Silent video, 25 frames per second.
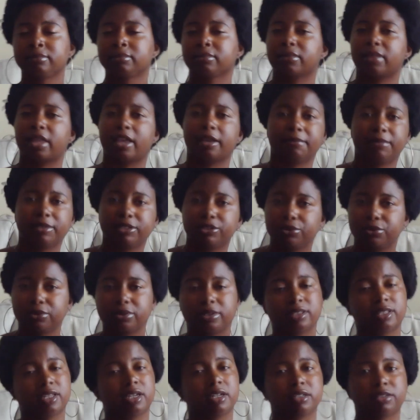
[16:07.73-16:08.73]
I've been doing a
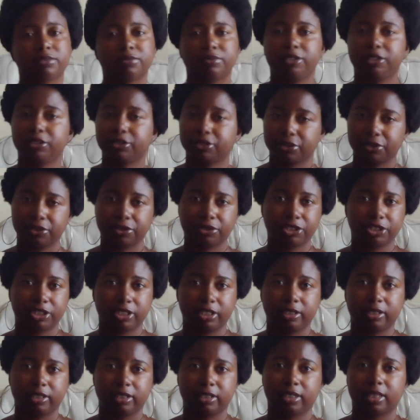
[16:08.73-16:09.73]
lot of
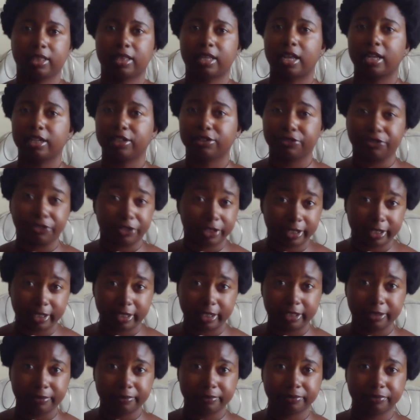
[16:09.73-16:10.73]
researching and a lot of
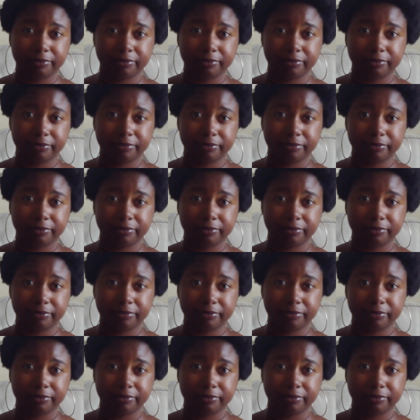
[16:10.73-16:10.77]
reading